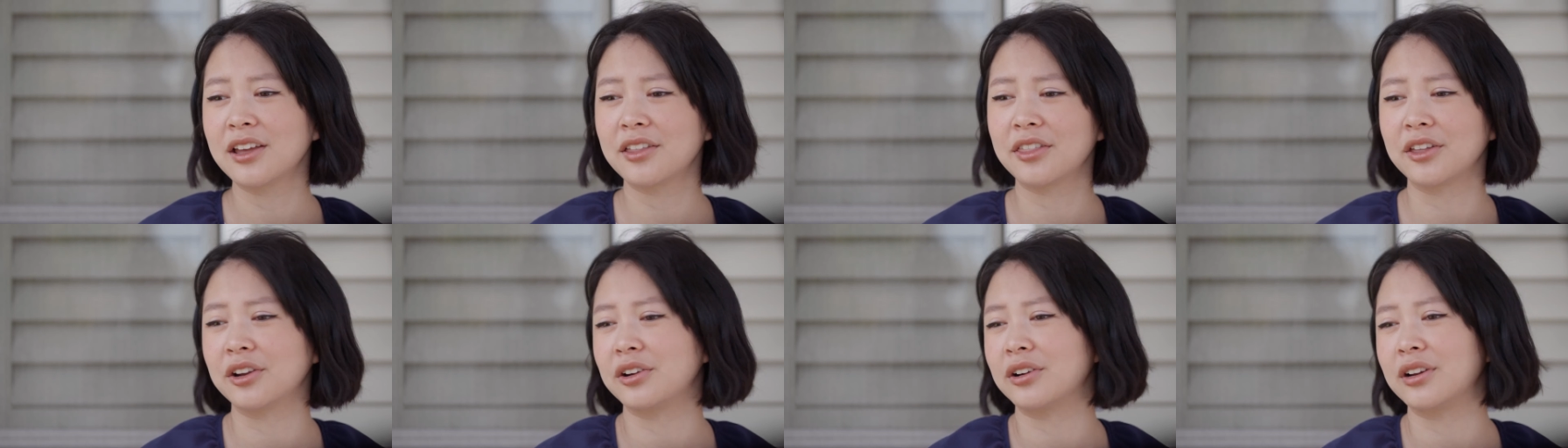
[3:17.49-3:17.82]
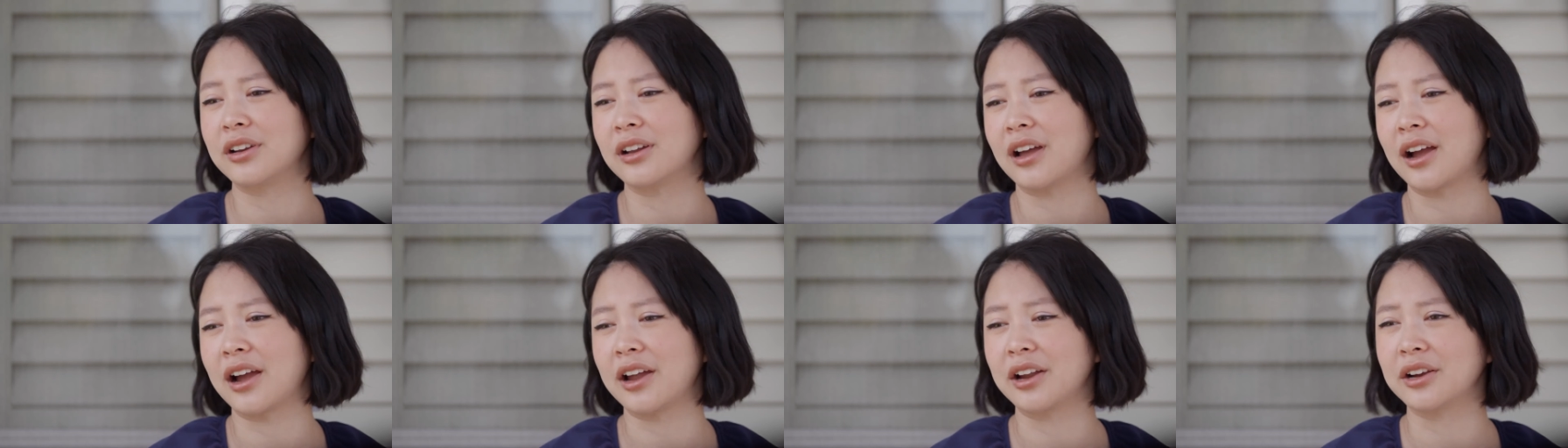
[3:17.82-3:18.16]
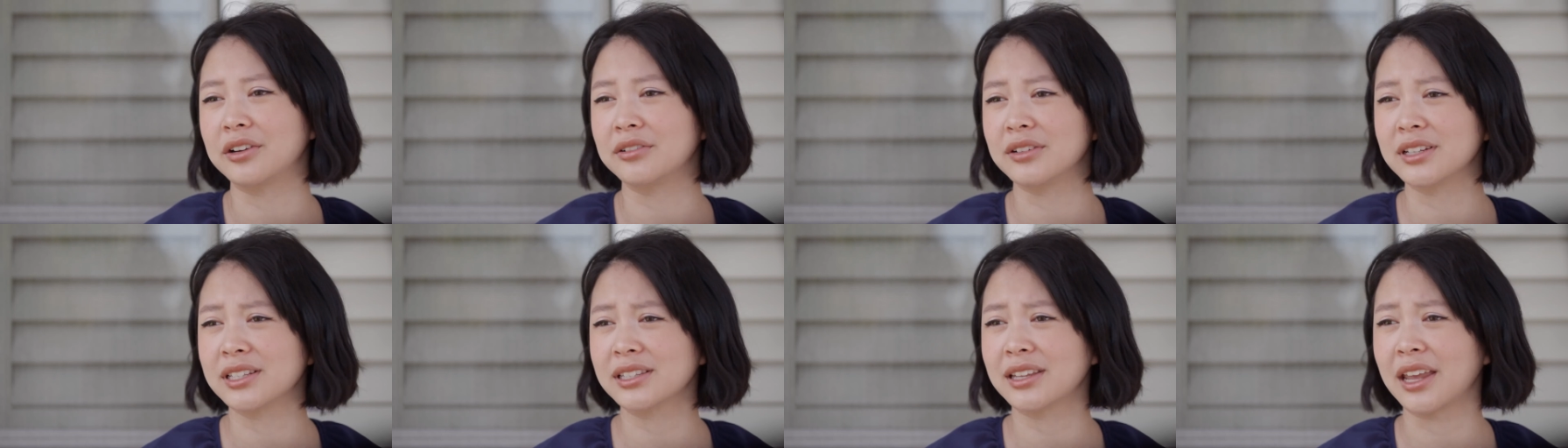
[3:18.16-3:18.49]
they're in a
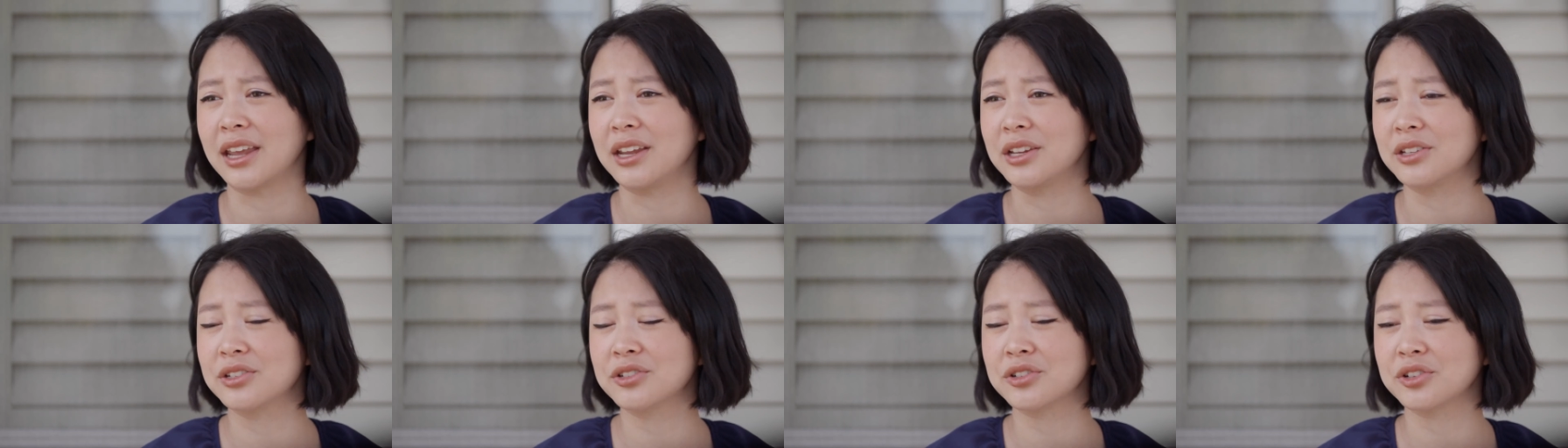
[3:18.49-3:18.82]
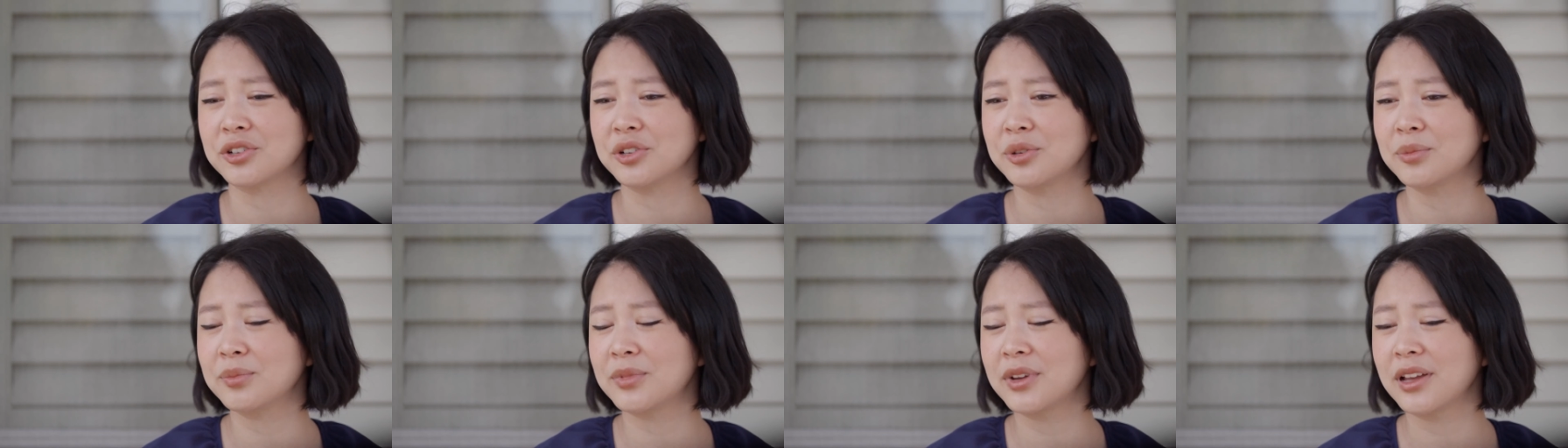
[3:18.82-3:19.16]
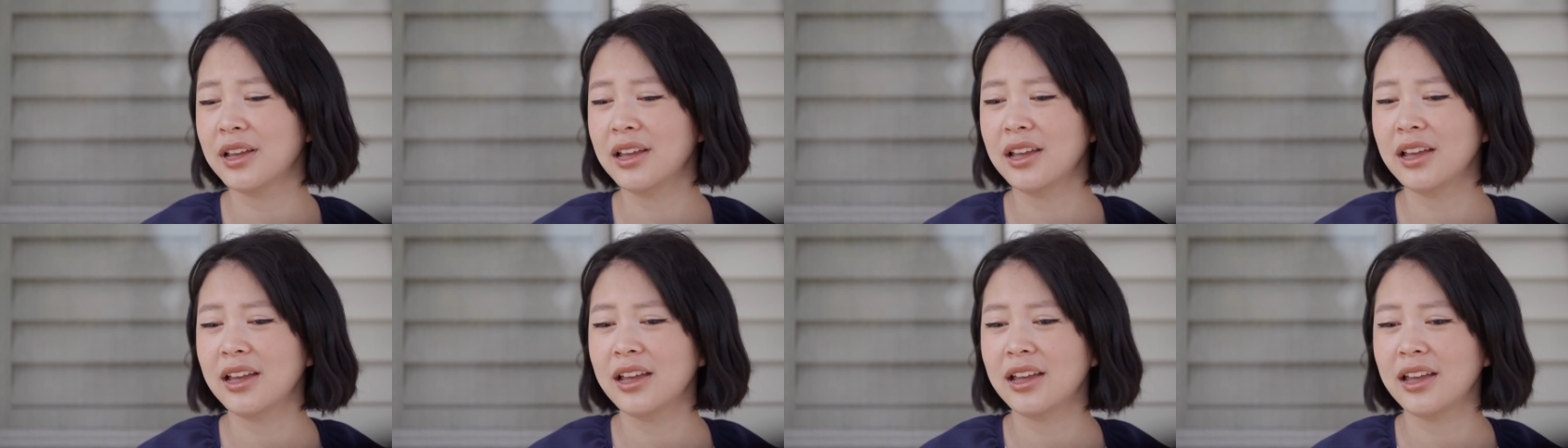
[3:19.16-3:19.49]
higher risk age group,
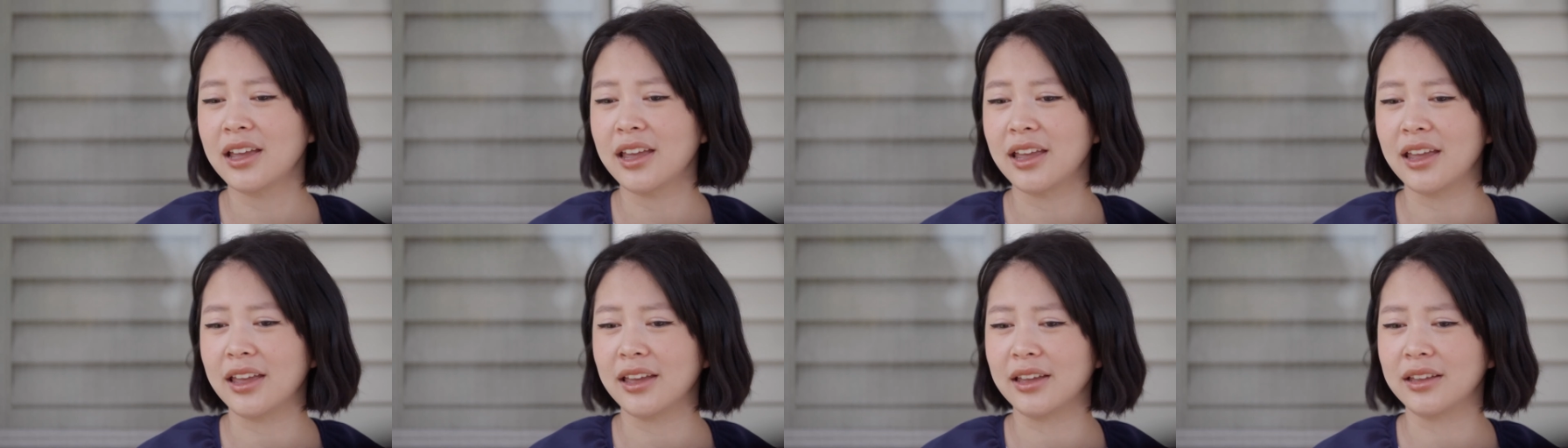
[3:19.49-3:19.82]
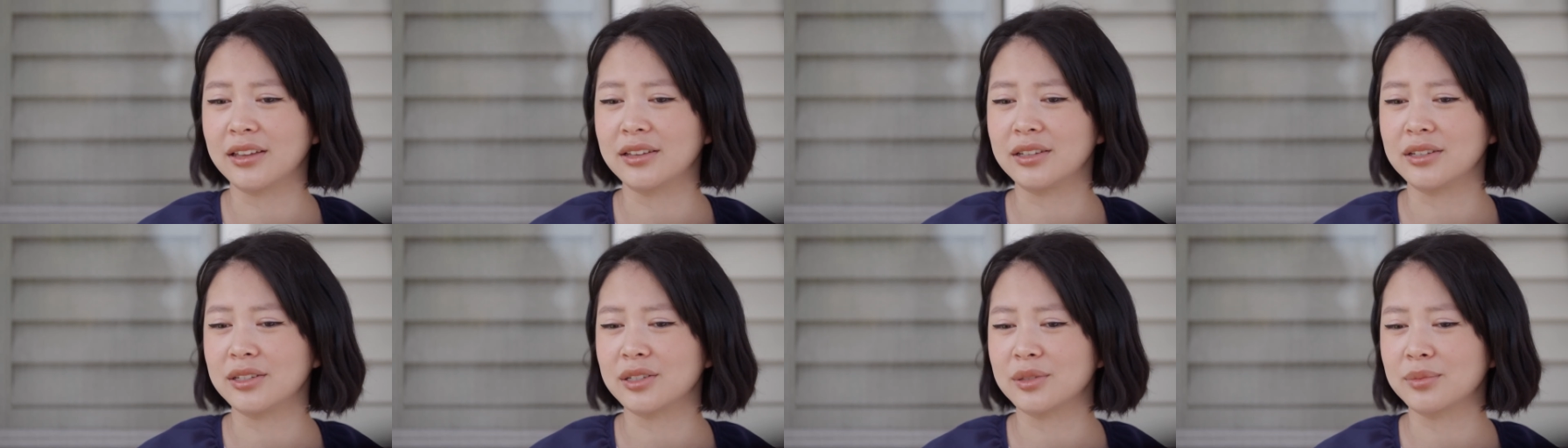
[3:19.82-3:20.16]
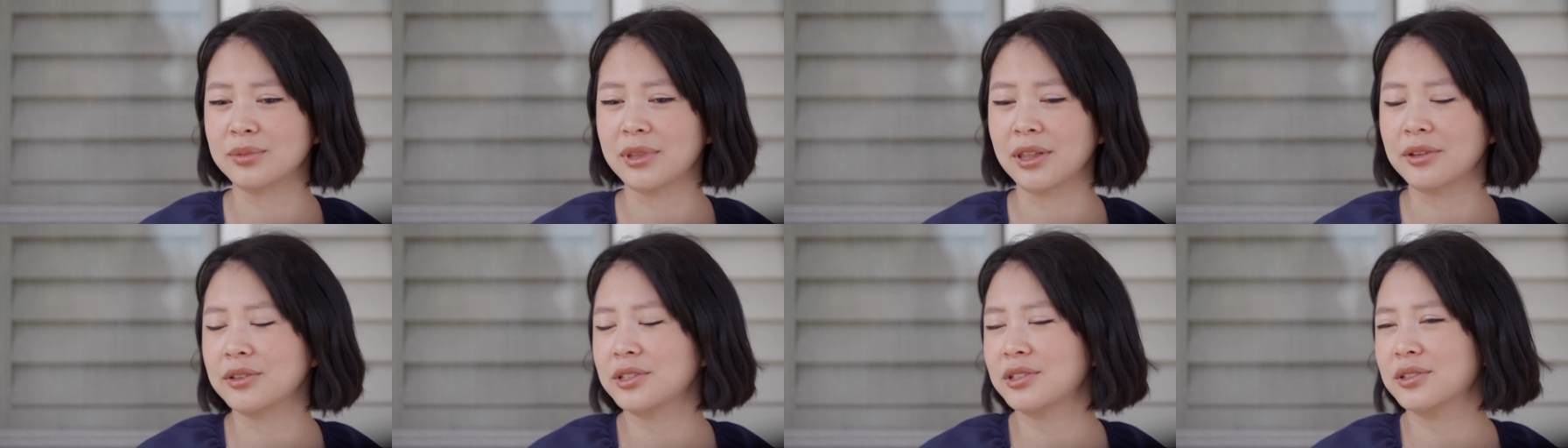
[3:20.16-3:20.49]
and
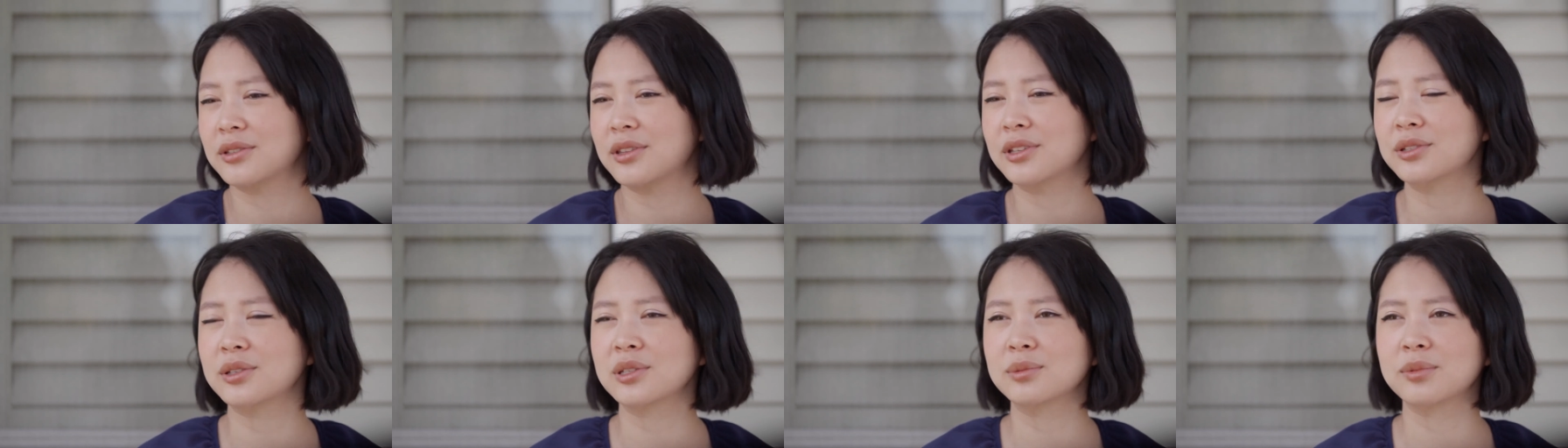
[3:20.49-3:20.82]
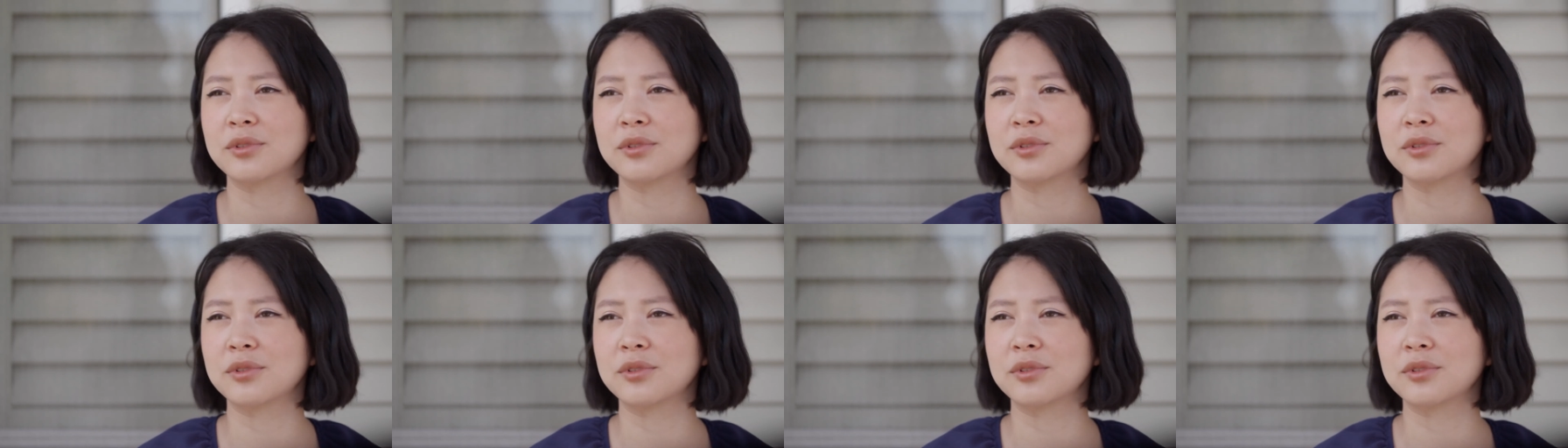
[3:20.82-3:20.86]
this is